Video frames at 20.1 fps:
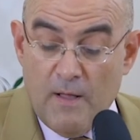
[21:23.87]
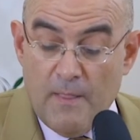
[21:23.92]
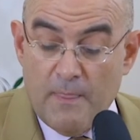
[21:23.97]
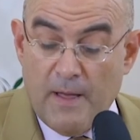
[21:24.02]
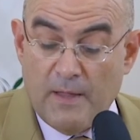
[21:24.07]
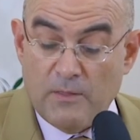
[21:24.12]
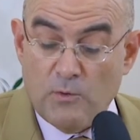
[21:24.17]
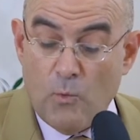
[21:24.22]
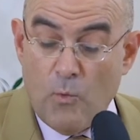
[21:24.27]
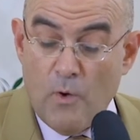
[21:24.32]

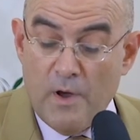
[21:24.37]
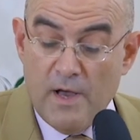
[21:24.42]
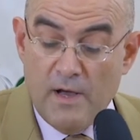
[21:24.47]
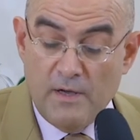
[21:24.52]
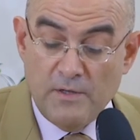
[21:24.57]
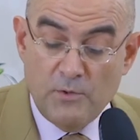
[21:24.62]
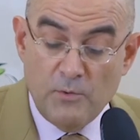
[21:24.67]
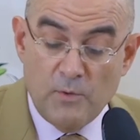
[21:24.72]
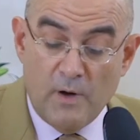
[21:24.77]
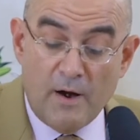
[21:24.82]
that where
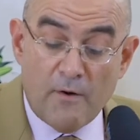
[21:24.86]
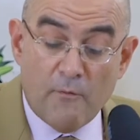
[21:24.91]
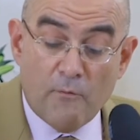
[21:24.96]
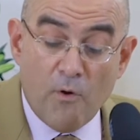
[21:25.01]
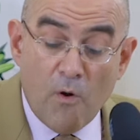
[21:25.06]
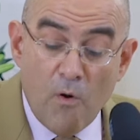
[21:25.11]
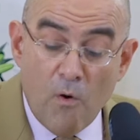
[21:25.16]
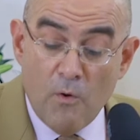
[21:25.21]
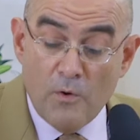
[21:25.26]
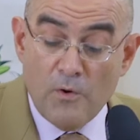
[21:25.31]
you are
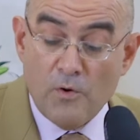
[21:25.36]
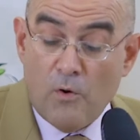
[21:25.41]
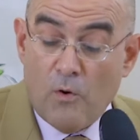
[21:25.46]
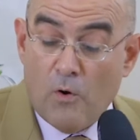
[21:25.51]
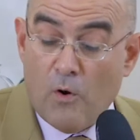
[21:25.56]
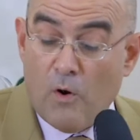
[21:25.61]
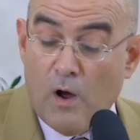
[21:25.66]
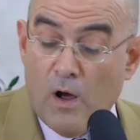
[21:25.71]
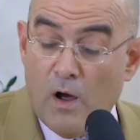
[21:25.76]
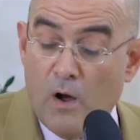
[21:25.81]
wrong
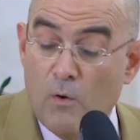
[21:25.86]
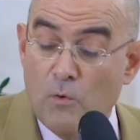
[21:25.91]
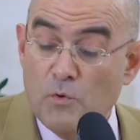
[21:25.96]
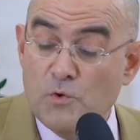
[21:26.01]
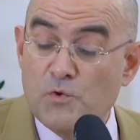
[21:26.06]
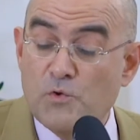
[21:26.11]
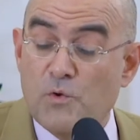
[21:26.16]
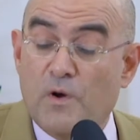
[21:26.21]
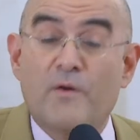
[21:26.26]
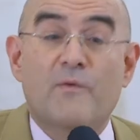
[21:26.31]
or how
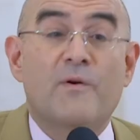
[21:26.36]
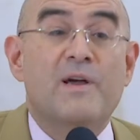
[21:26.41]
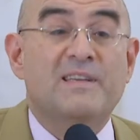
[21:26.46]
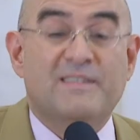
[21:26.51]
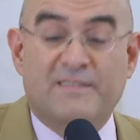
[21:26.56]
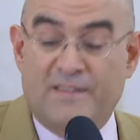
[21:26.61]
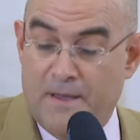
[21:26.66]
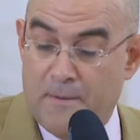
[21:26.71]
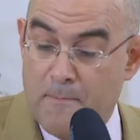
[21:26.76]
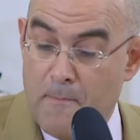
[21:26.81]
you are
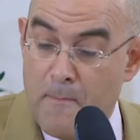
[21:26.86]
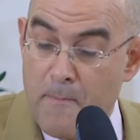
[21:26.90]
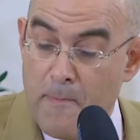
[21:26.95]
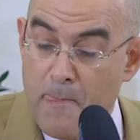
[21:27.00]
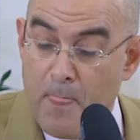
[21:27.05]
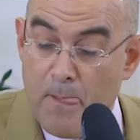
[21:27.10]
raised them.